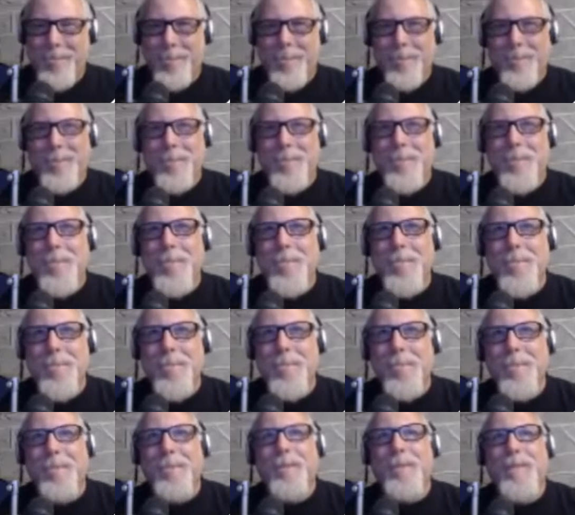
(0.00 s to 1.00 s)

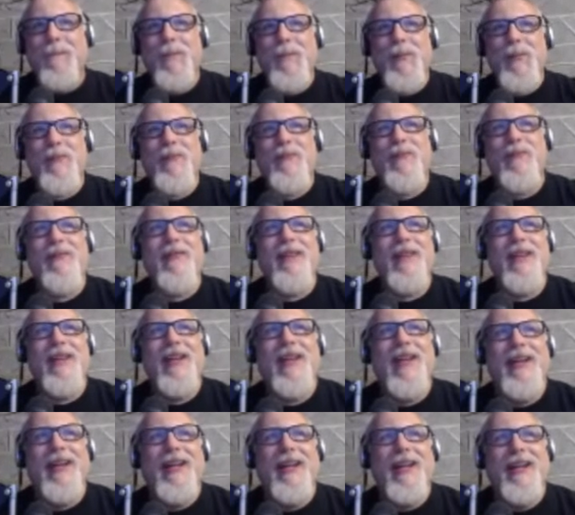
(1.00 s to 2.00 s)

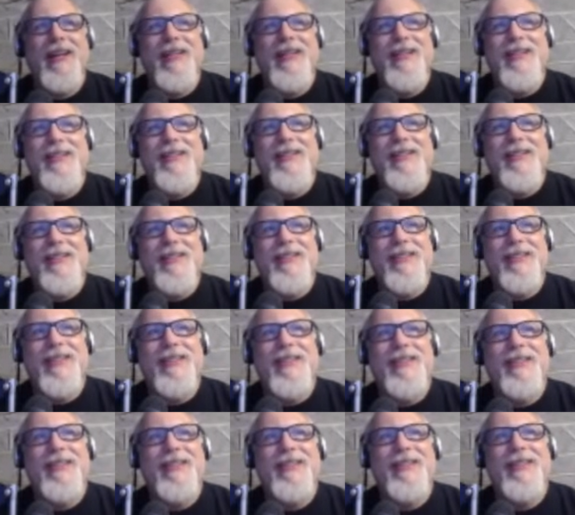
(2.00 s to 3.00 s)

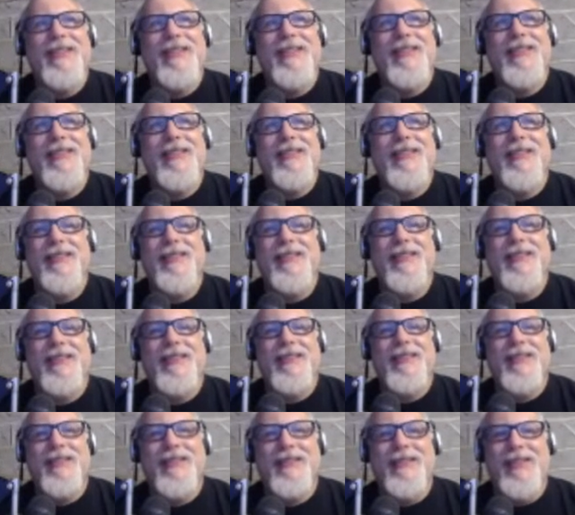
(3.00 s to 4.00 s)

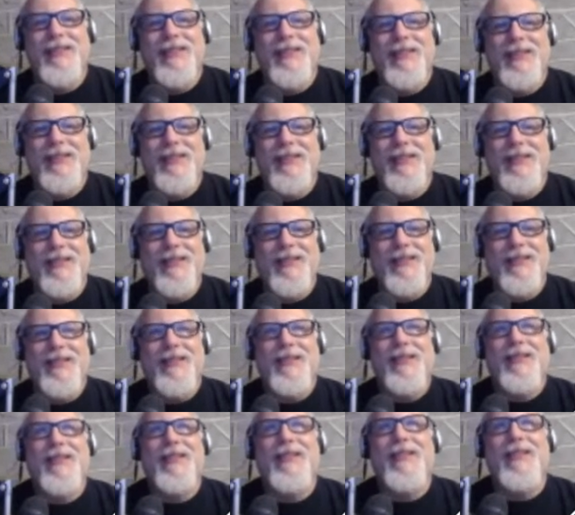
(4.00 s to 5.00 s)

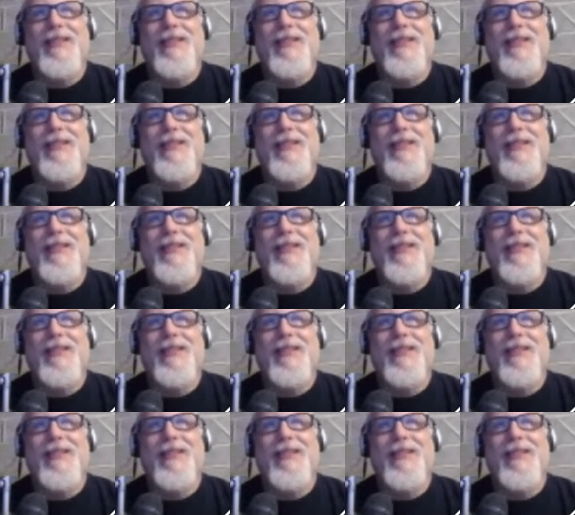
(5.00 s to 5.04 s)
[no speech]